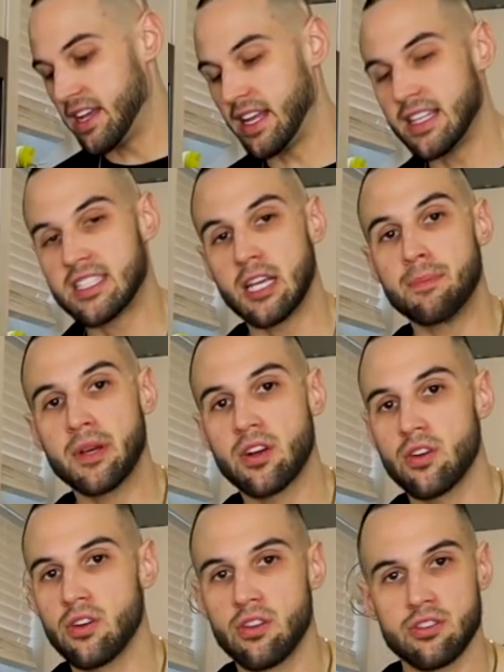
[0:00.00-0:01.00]
In a
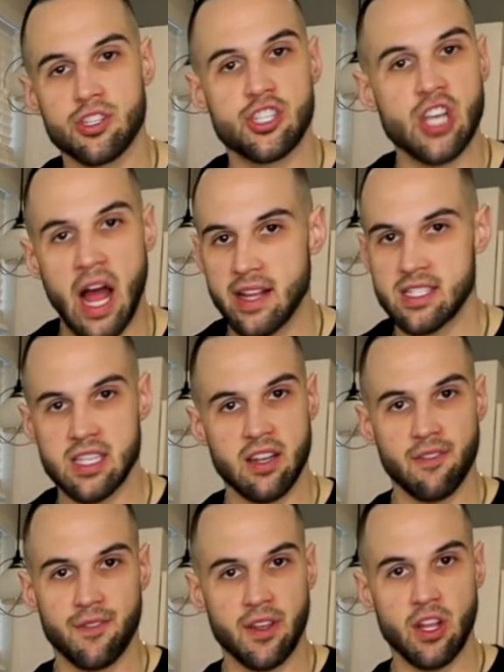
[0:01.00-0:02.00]
typical
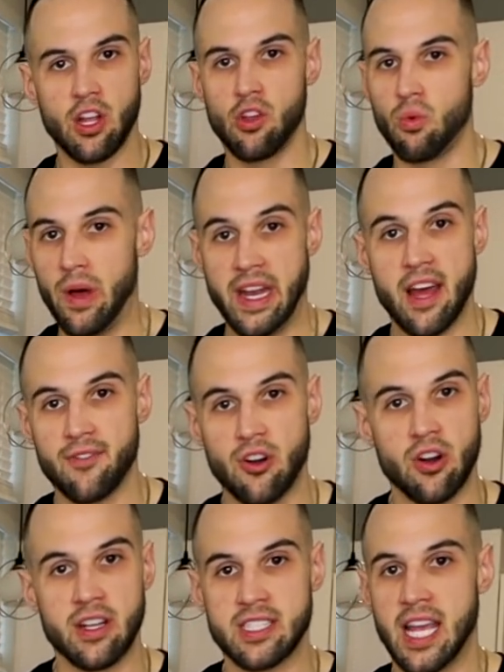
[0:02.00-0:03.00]
Johnsonville,
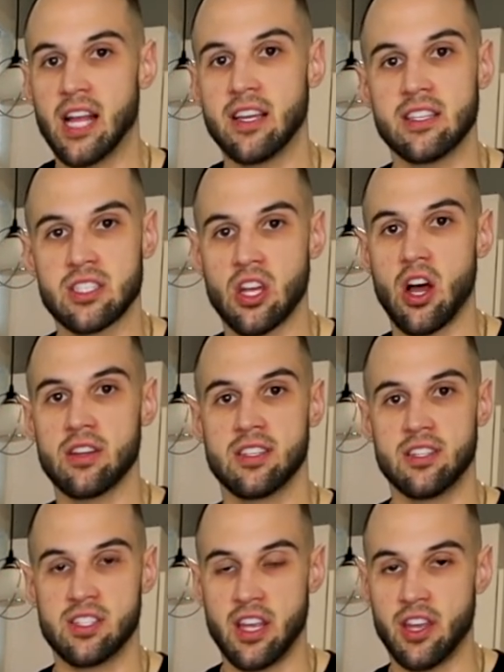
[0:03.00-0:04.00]
whatever, Italian
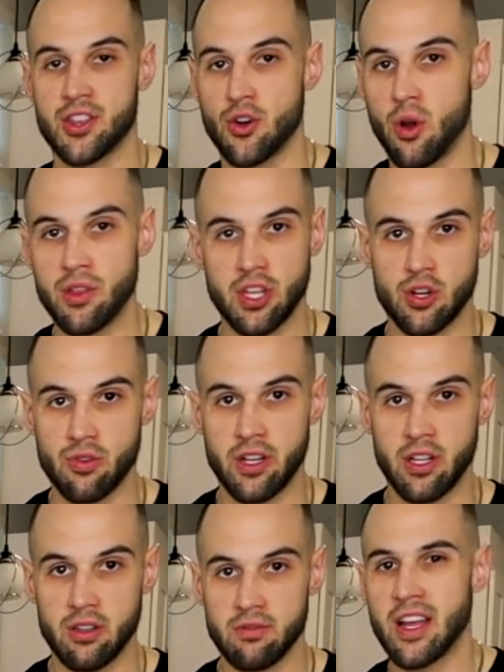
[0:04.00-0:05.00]
sausage that you throw on the grill,